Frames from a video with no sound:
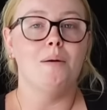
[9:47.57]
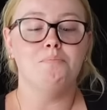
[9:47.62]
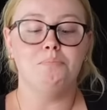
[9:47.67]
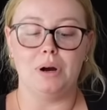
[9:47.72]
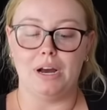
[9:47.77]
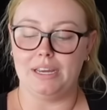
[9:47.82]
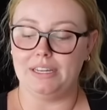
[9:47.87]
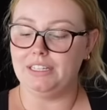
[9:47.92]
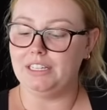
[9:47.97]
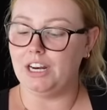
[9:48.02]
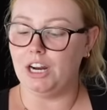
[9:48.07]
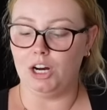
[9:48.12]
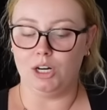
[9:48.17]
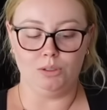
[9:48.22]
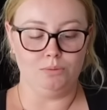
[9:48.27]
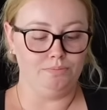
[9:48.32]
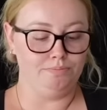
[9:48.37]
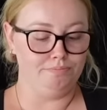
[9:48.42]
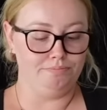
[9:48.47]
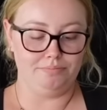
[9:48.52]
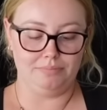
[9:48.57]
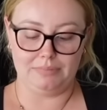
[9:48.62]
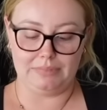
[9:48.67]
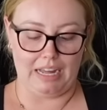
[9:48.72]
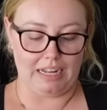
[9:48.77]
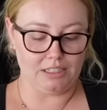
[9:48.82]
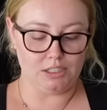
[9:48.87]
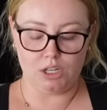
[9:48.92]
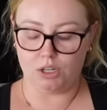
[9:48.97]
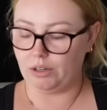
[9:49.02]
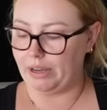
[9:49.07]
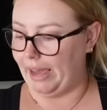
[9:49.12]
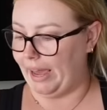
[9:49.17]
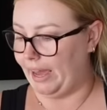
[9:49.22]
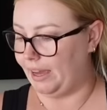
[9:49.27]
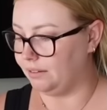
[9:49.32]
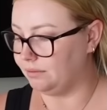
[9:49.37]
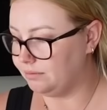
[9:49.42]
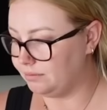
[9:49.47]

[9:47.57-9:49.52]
but you know, that's okay.